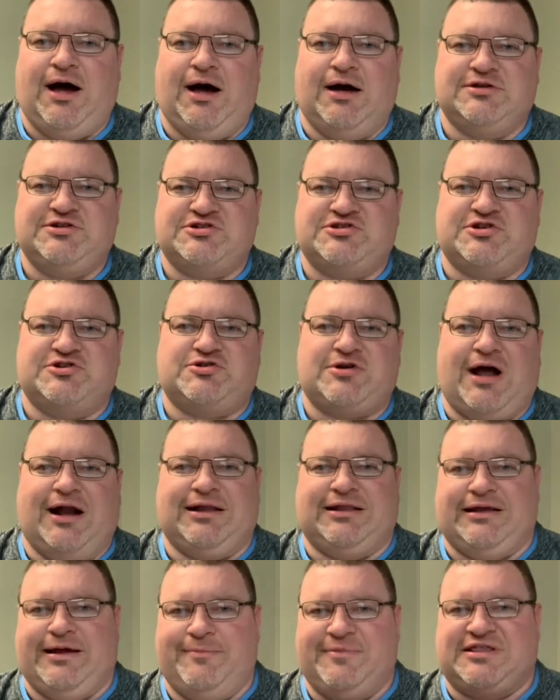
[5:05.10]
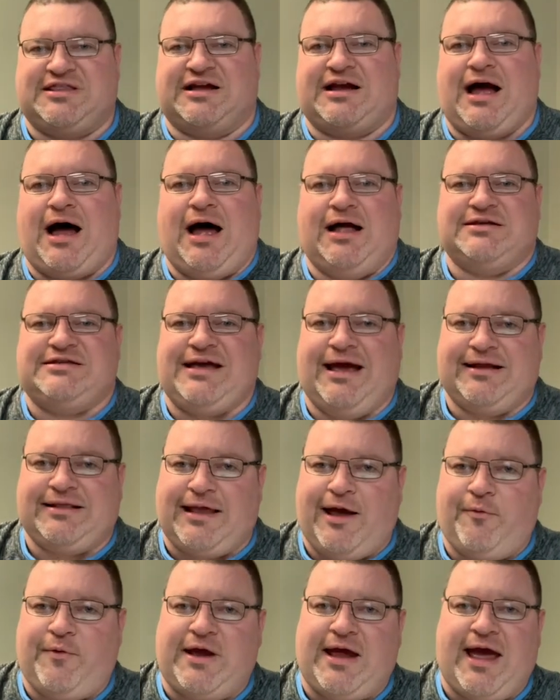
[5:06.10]
just to try to limit the contact
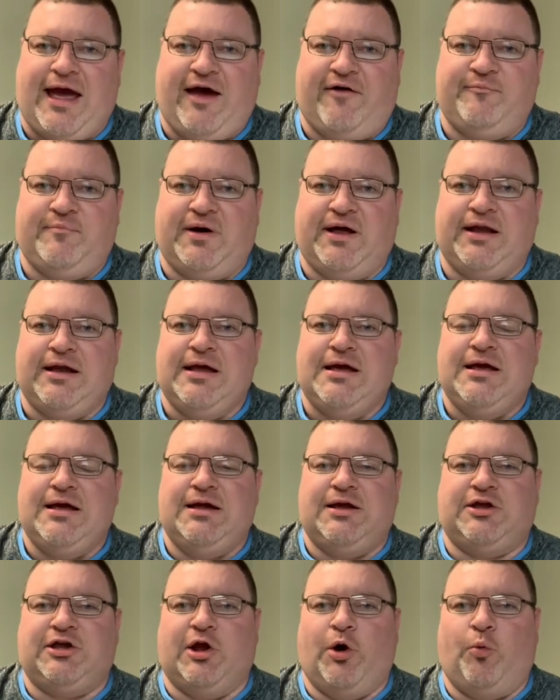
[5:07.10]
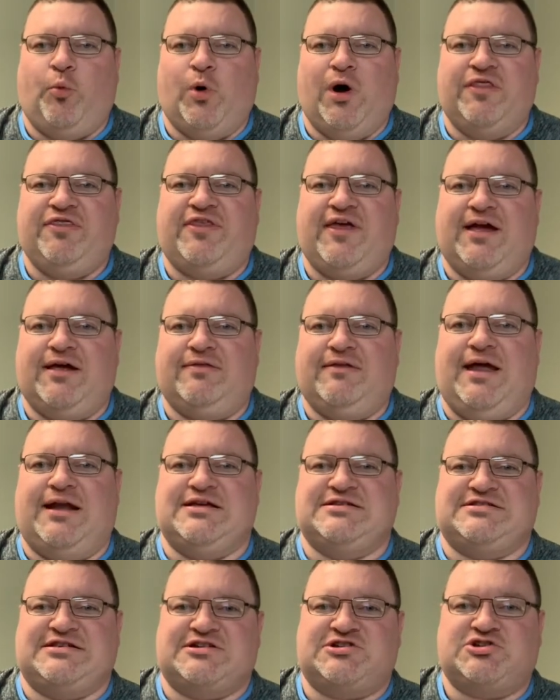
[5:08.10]
that we have. But, you know, one thing that
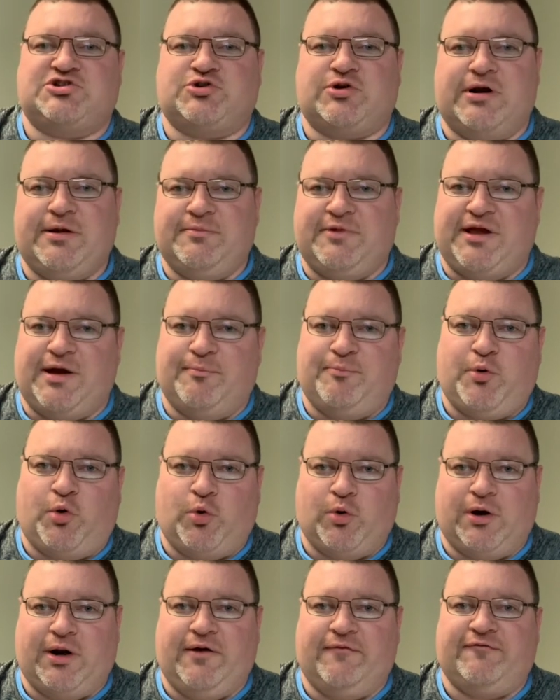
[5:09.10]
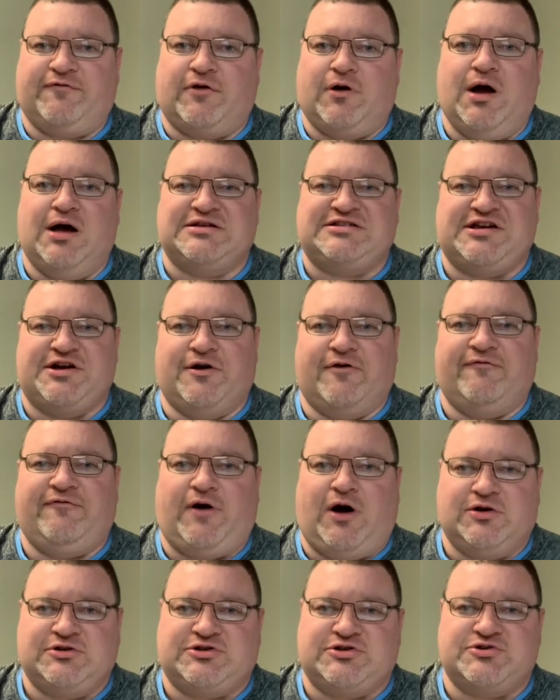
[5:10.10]
is extremely important for us here at
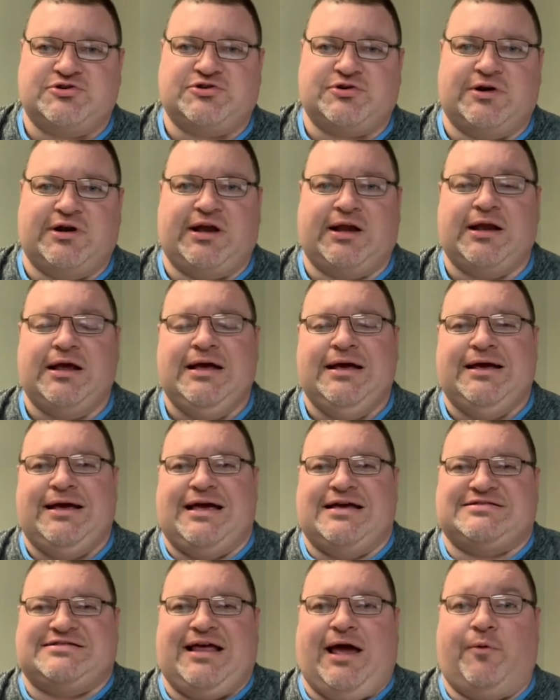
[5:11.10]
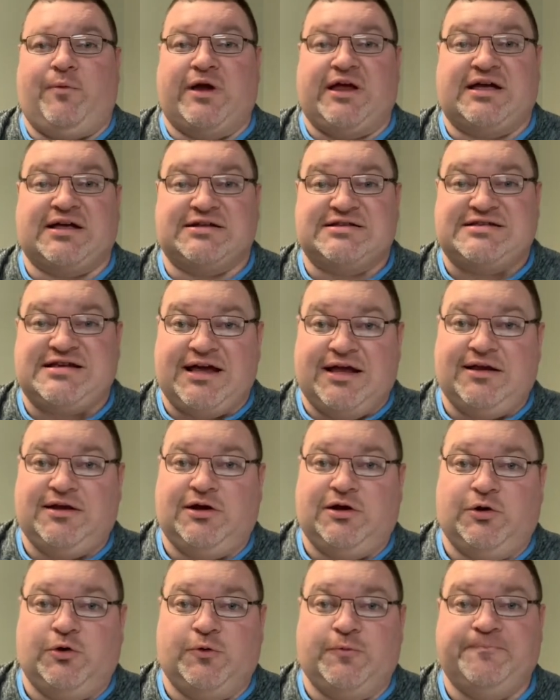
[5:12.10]
Foster Street is that we
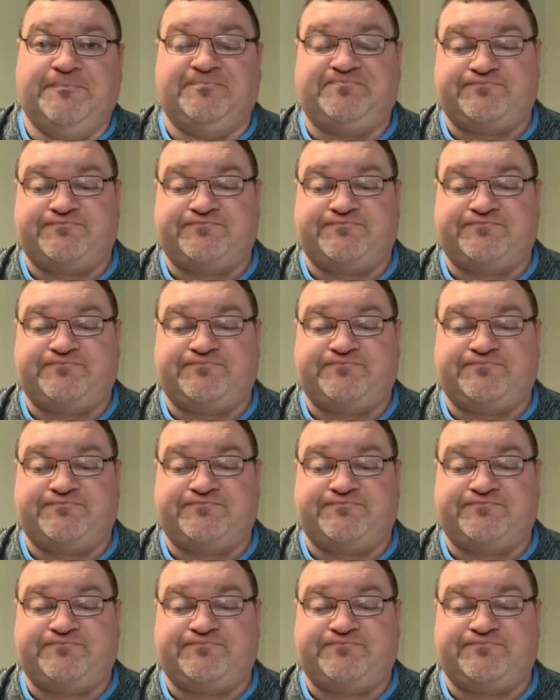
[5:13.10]
continue